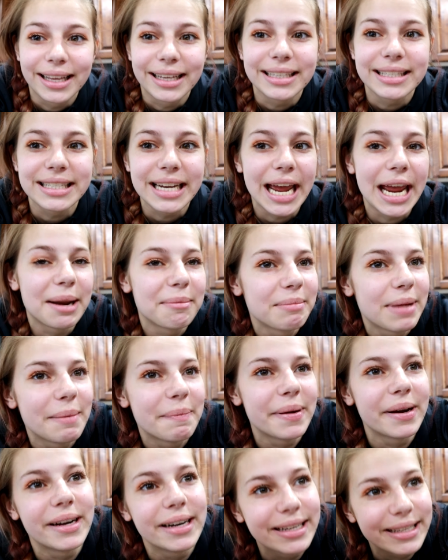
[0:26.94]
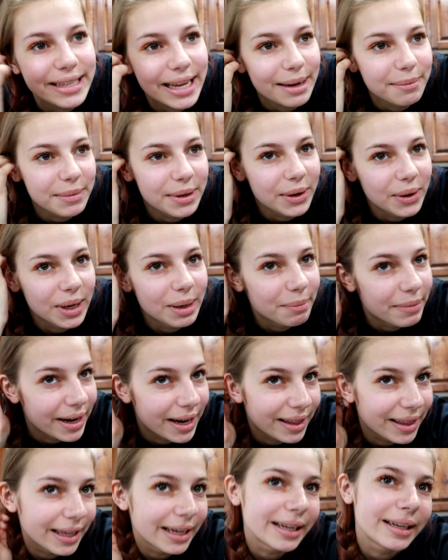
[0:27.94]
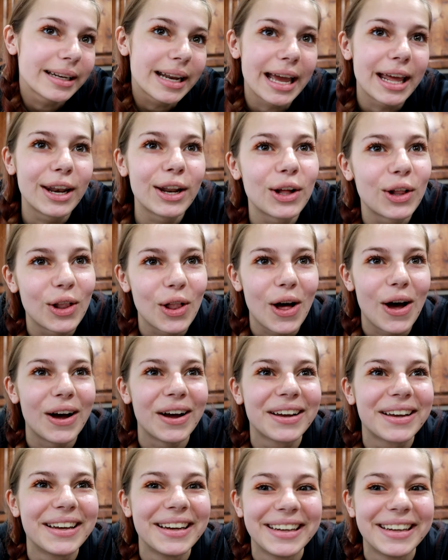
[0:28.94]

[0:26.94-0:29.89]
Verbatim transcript: last night my parents had me go to bed at like 9 o'clock.